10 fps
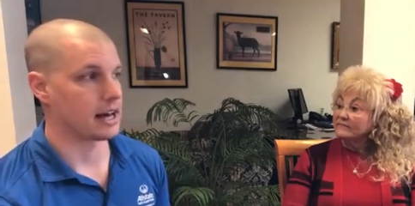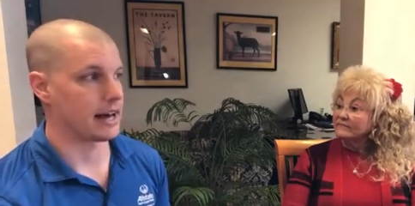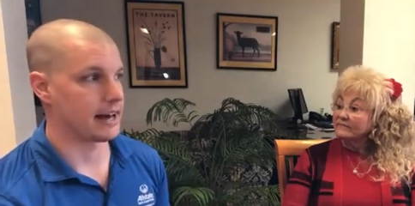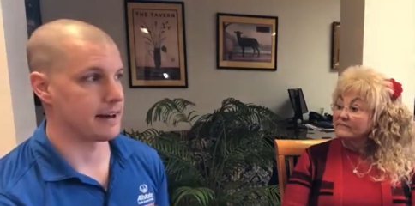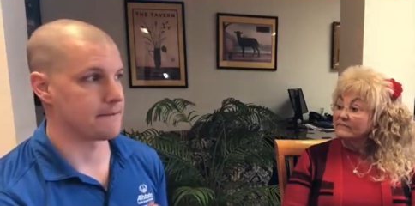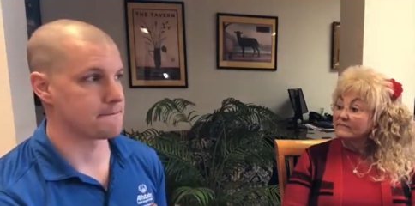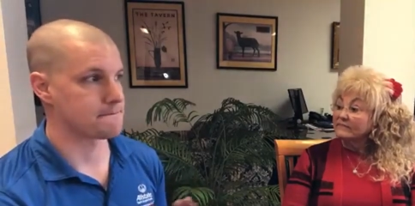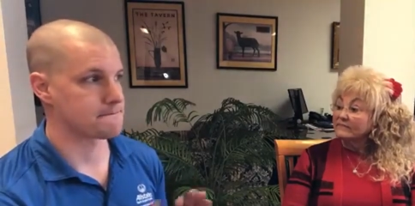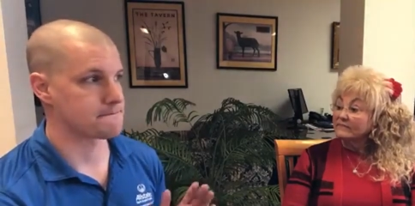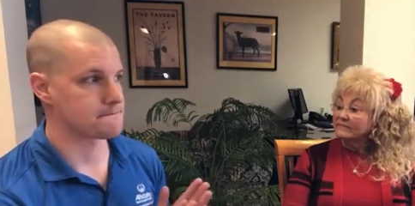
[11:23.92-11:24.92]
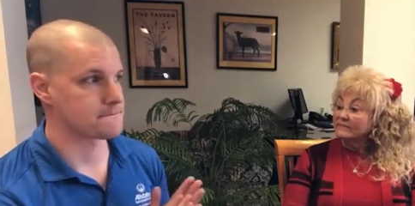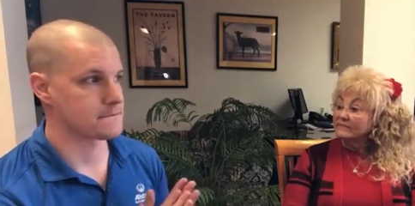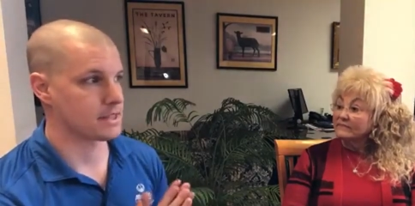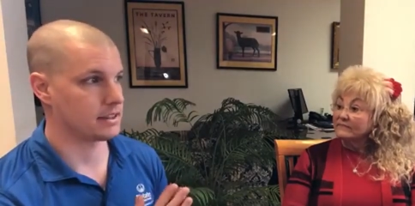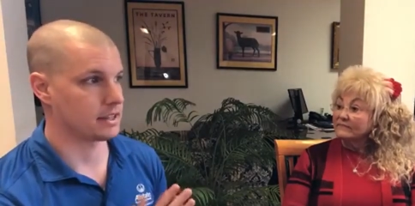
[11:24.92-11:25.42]
Speaker 1: Um,
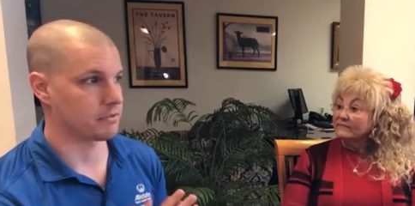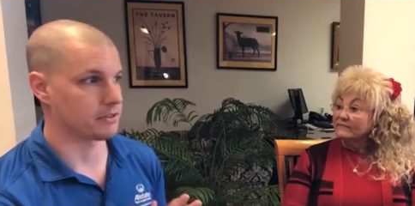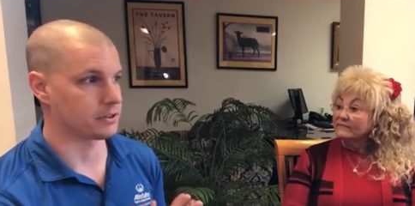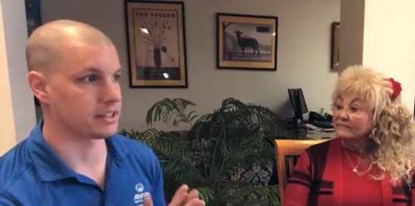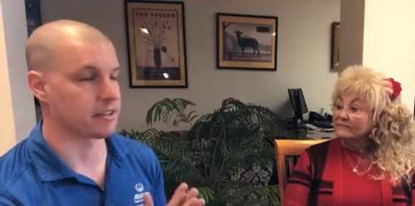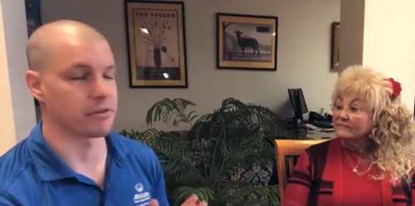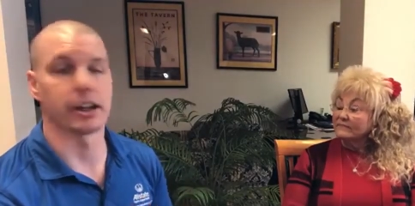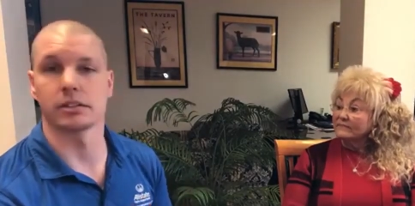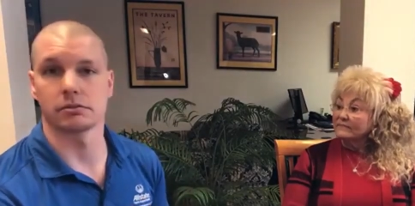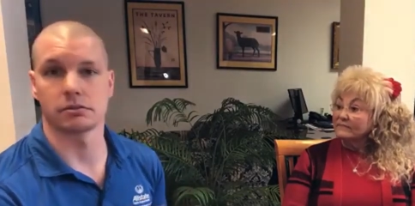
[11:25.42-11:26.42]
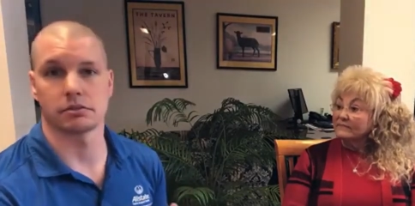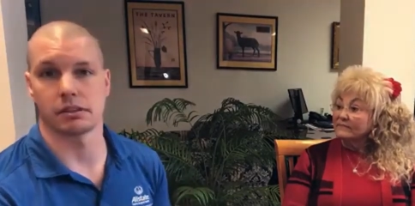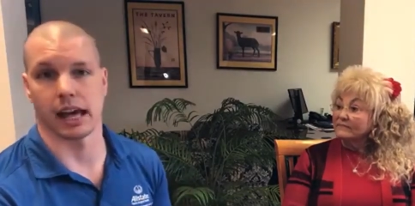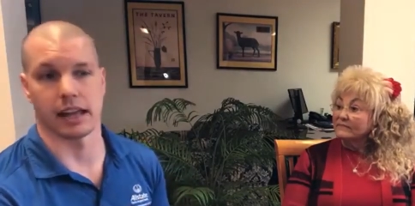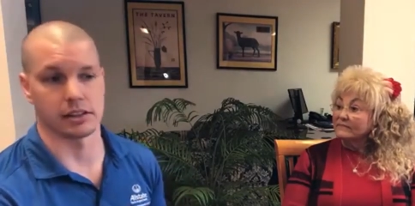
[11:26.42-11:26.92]
I don't feel different
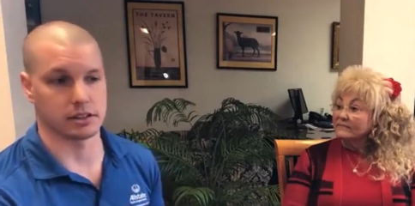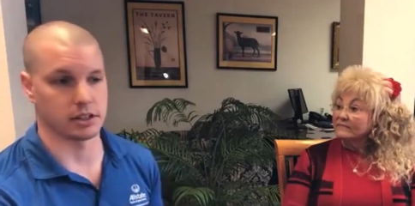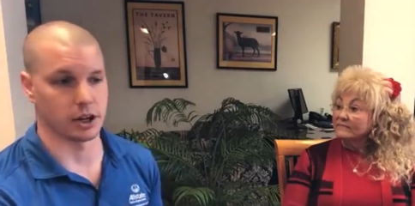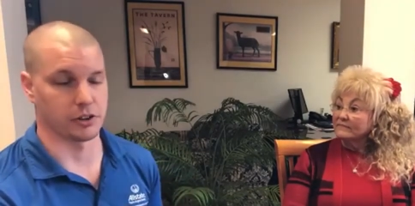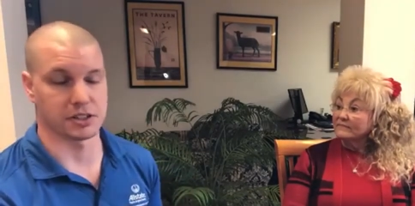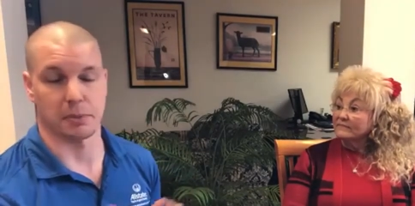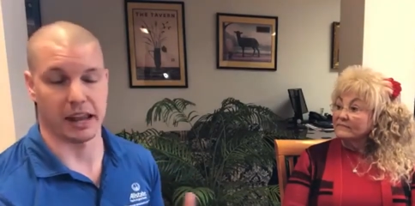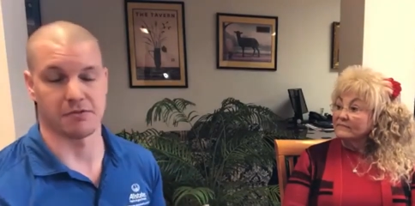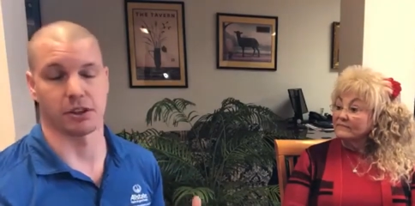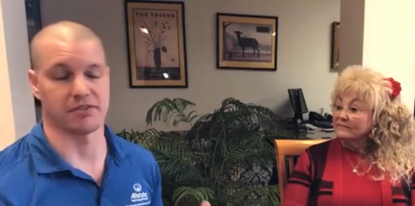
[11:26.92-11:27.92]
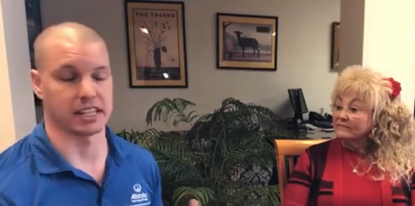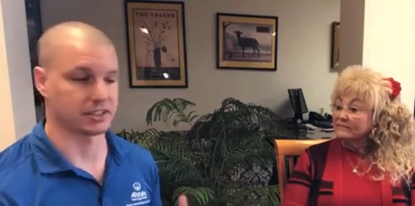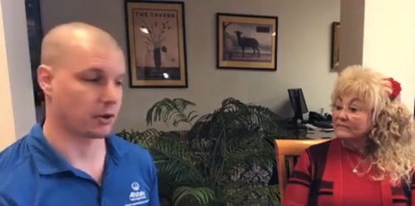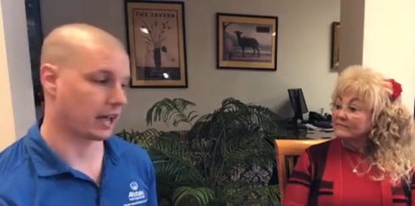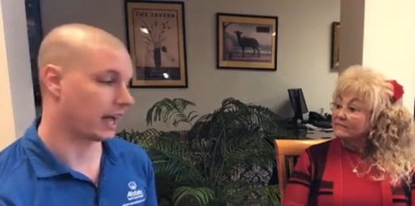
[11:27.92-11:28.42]
that you know this painful
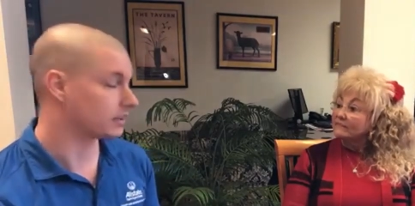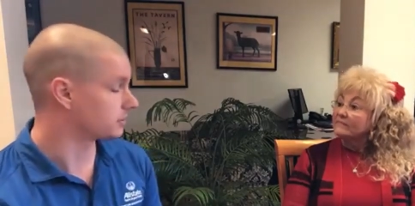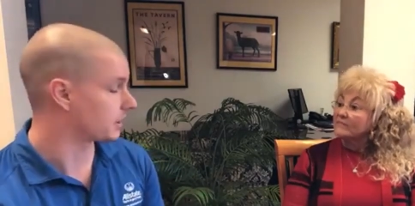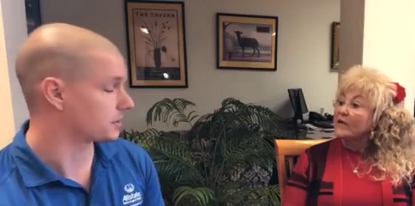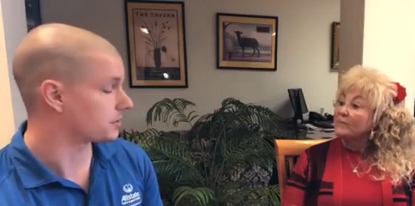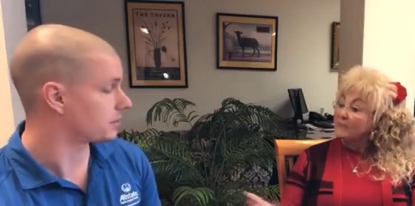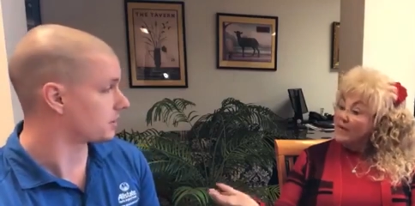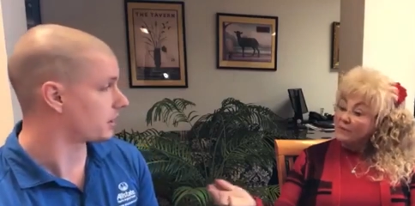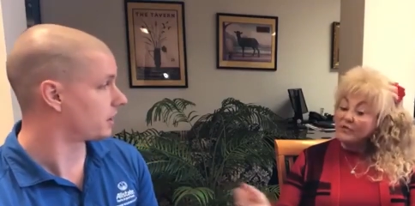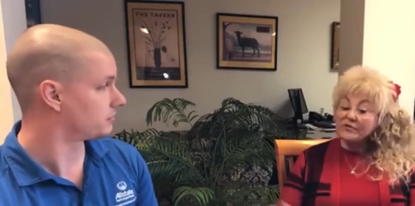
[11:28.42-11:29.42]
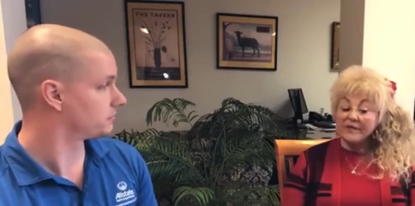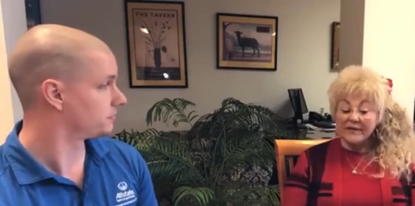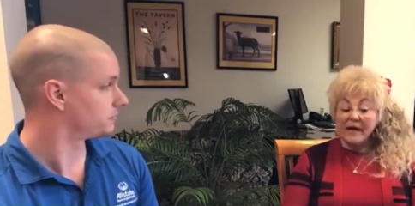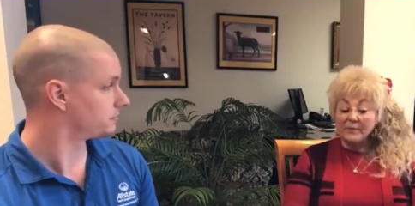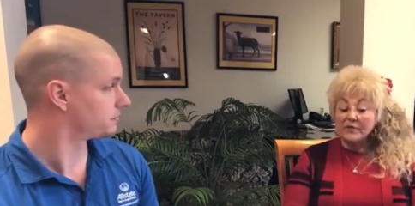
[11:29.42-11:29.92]
event's going on. So that's, I, that's I good.
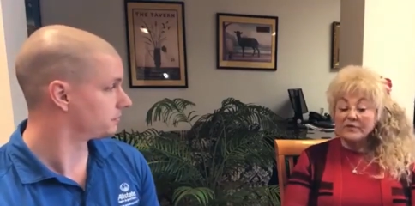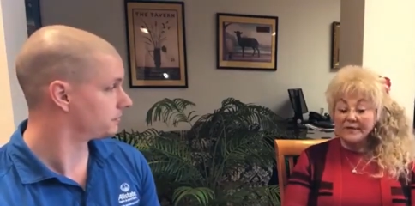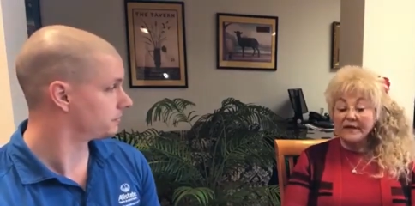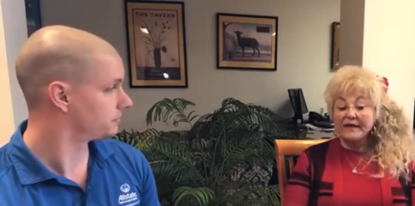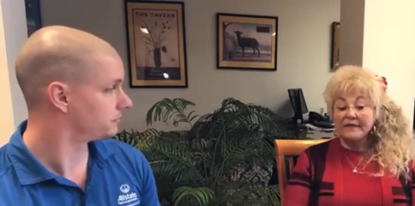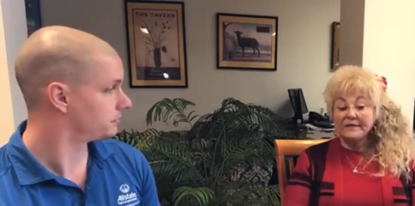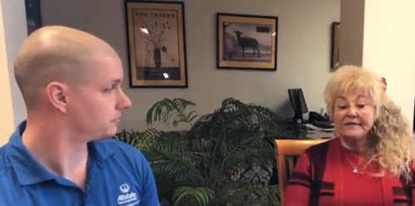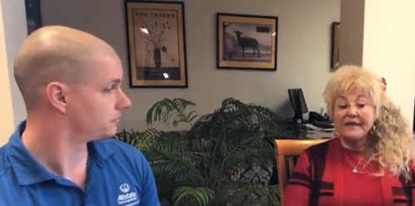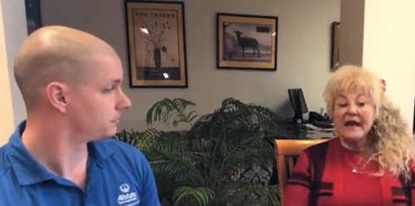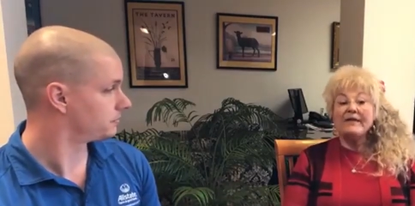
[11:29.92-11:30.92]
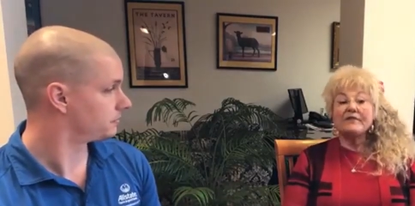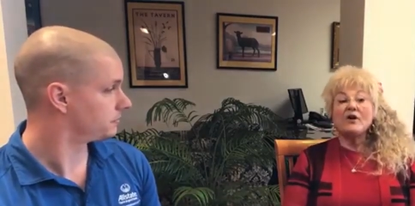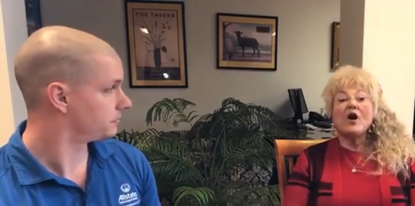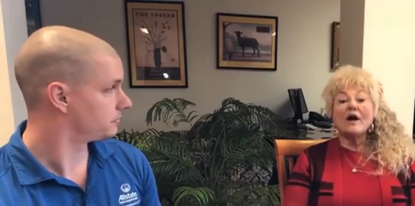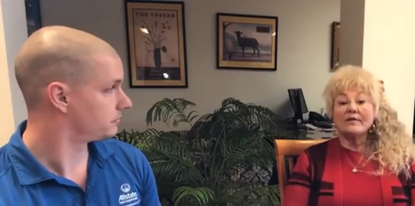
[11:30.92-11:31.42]
appreciate
Speaker 2: I appreciate that, and I think that
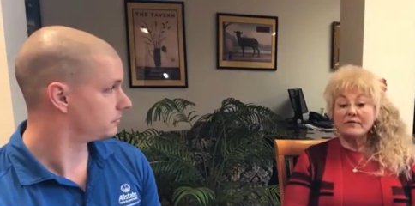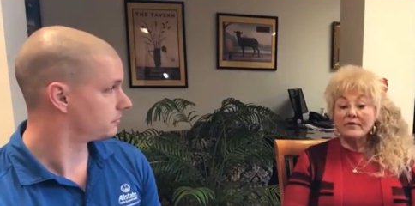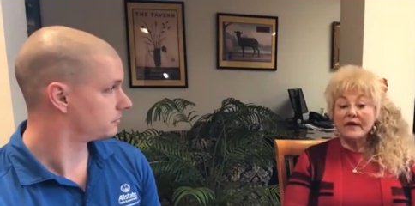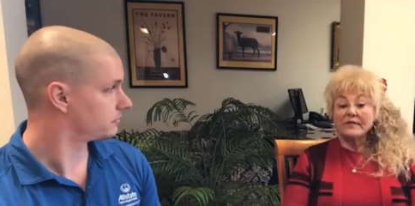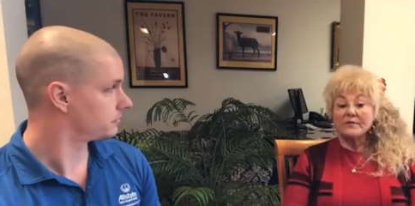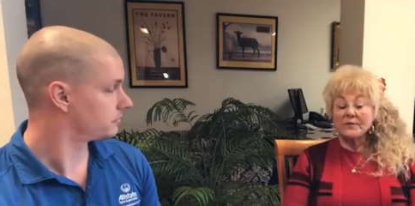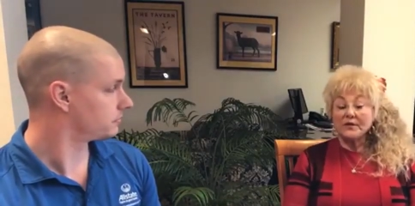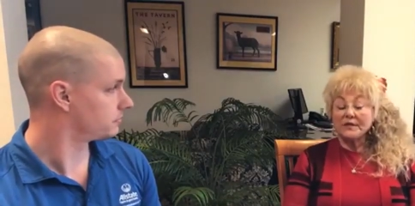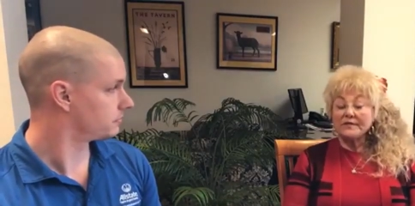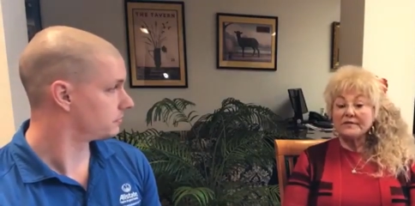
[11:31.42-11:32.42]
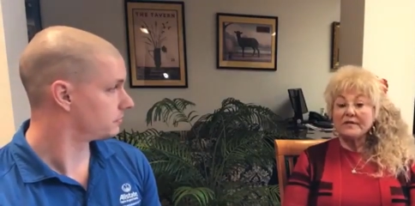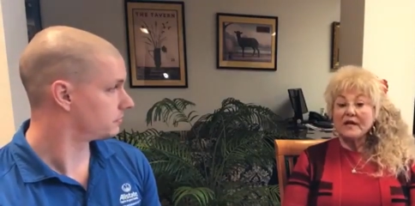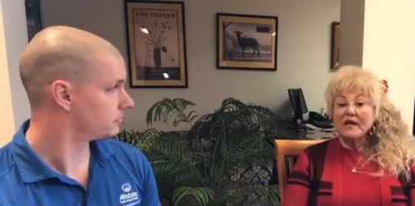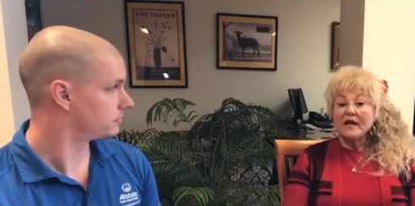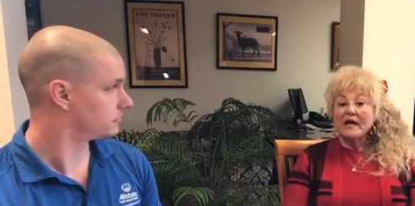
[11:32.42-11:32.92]
having gone through that experience,
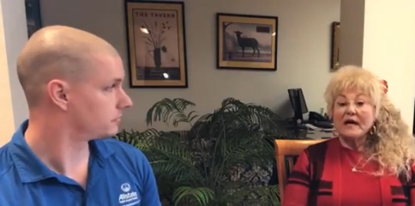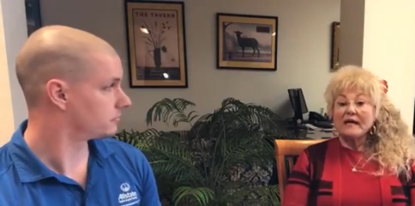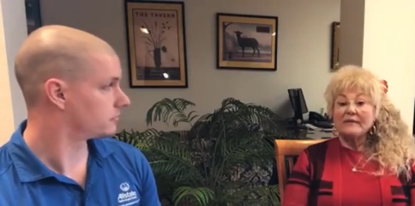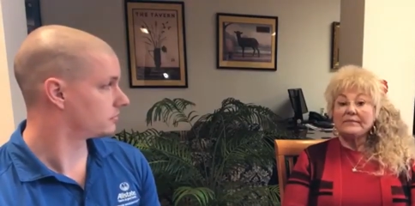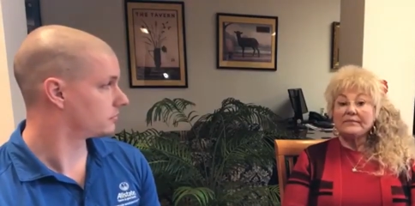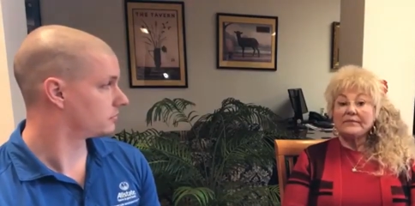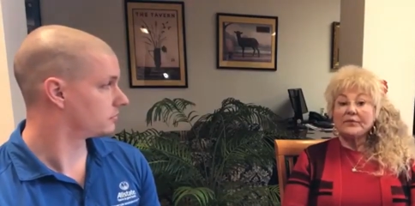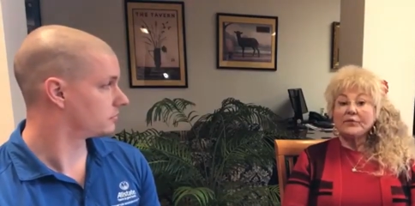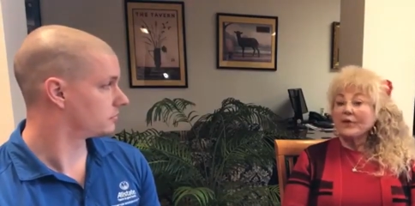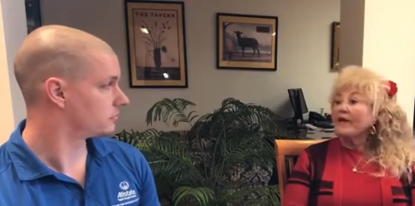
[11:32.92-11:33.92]
um, you're